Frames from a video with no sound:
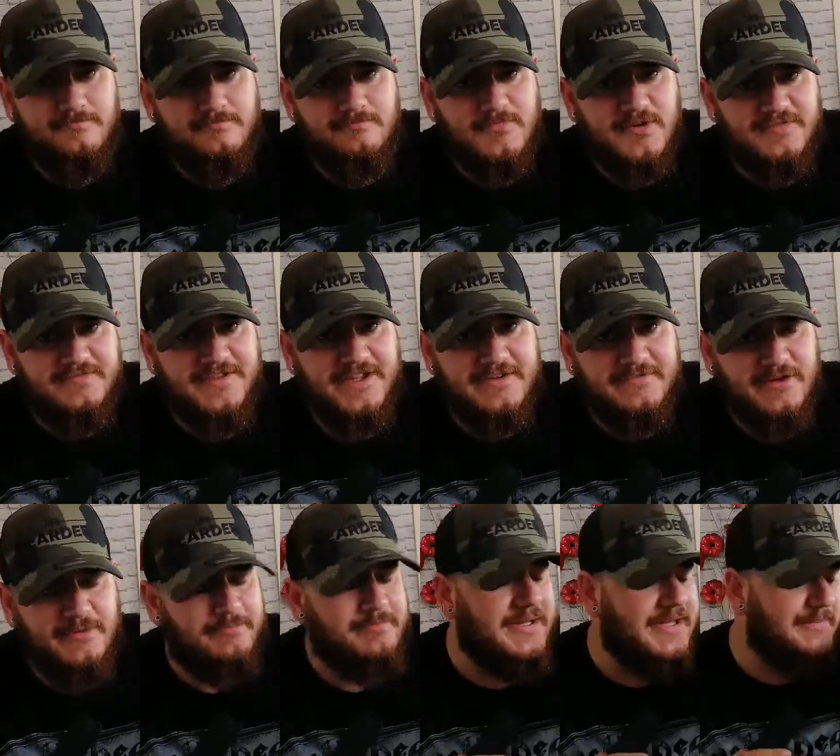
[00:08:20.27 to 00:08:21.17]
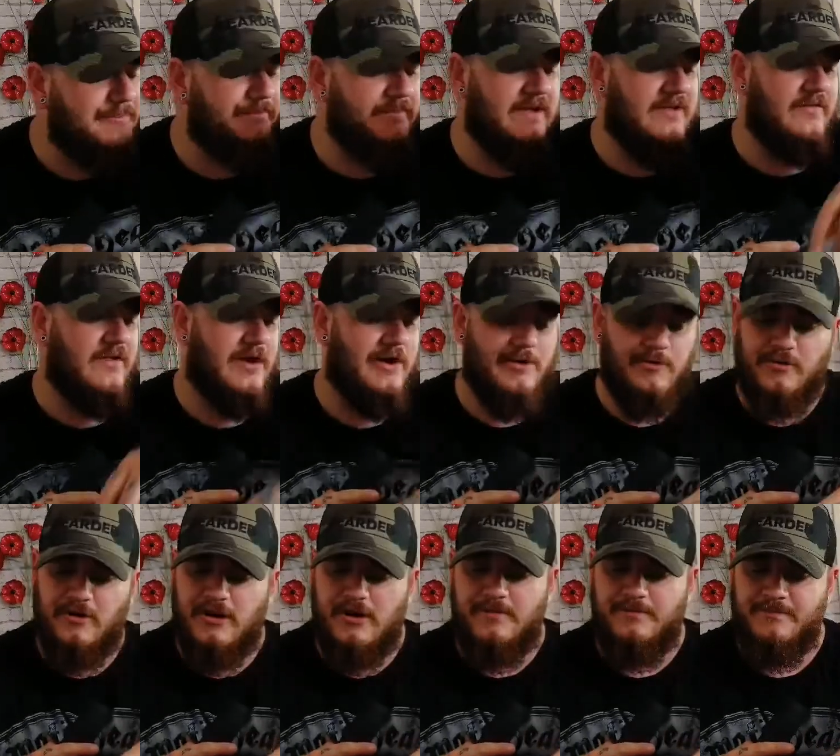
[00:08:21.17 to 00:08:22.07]
my favourite bit out of the whole
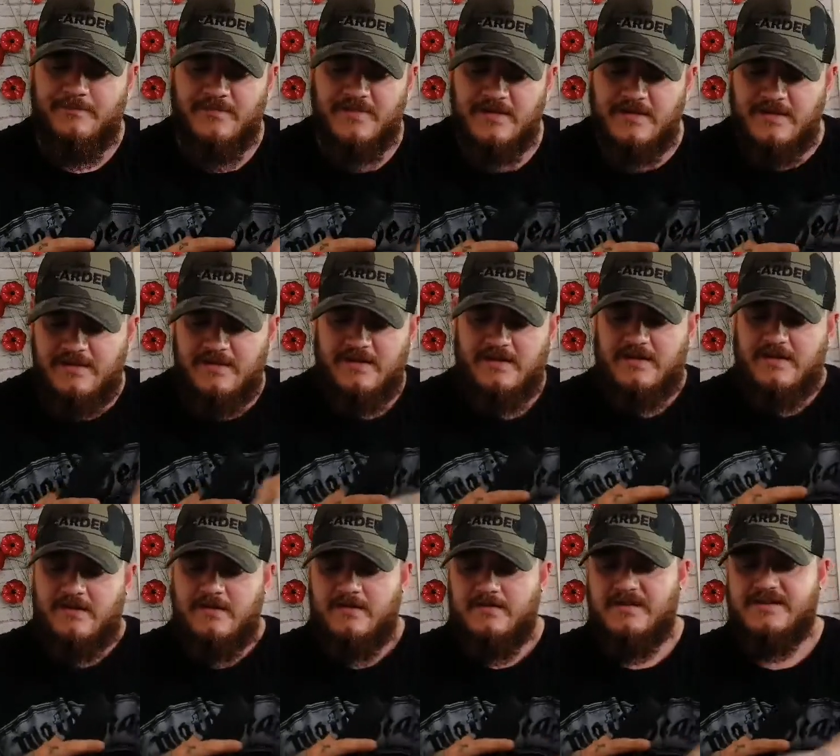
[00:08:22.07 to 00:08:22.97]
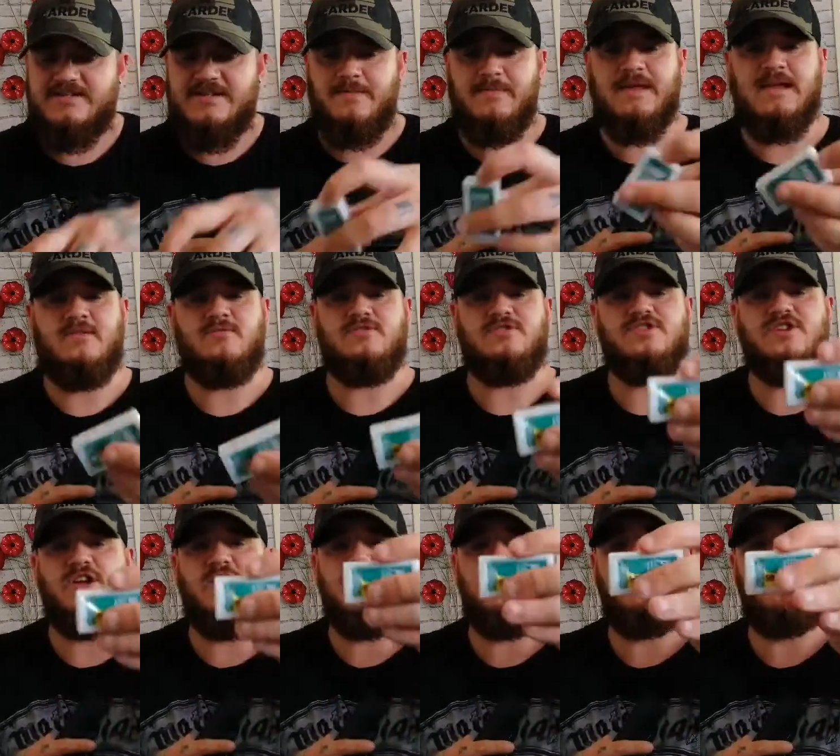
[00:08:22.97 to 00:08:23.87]
lot, they sent me out
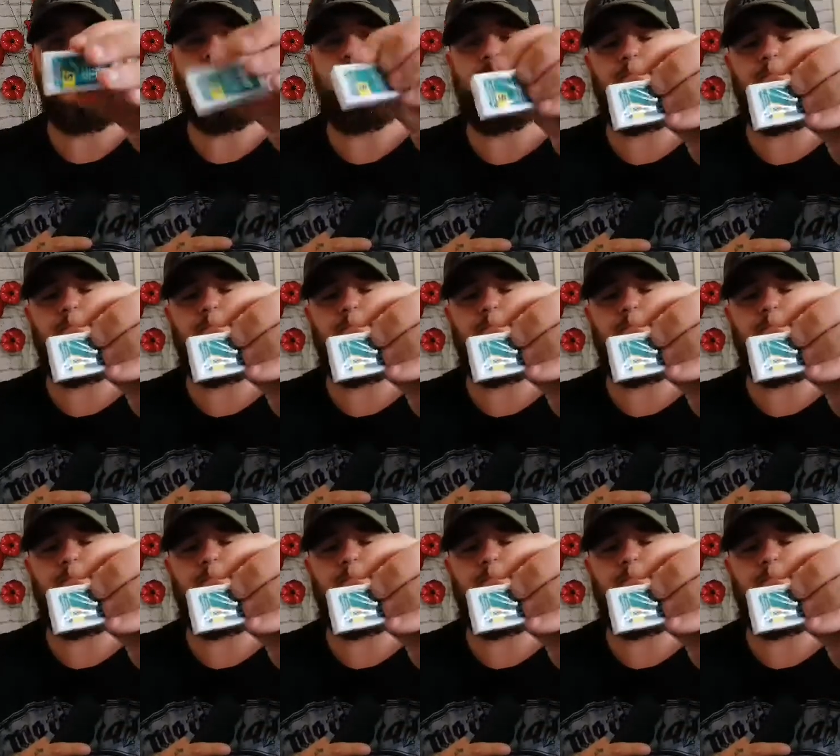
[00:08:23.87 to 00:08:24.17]
some